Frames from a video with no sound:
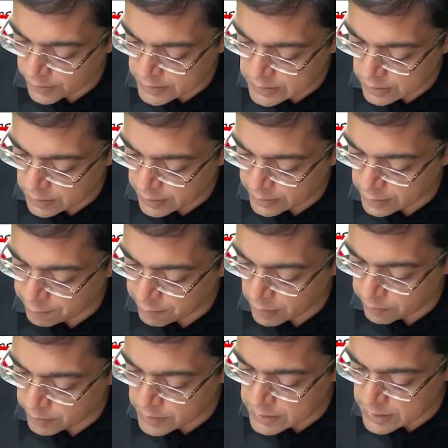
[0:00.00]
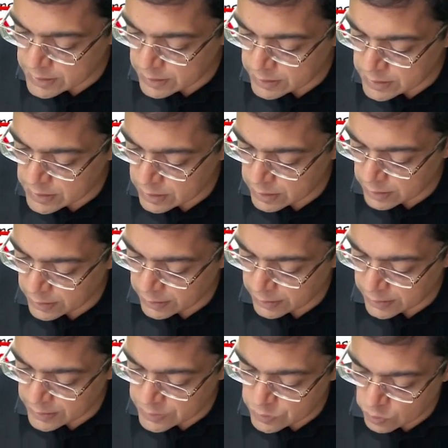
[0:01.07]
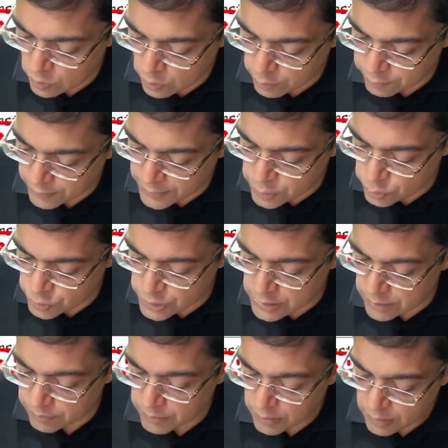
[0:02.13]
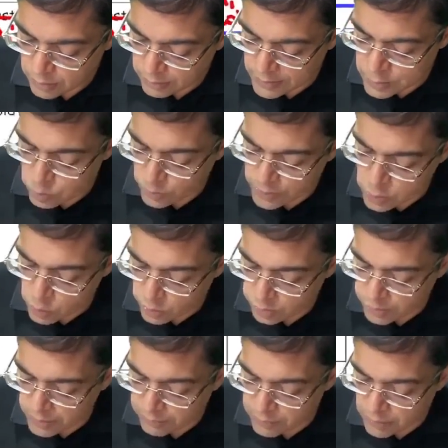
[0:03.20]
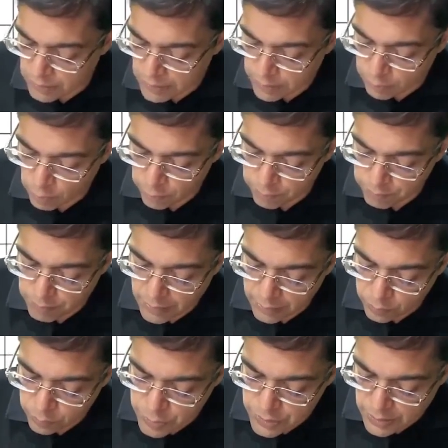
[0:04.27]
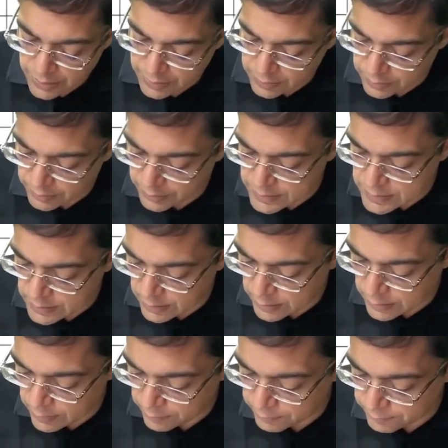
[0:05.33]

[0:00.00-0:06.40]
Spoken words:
as the cardiac fibers is concerned in case of HOCM. That's what is going to be given the name of myocyte disarray.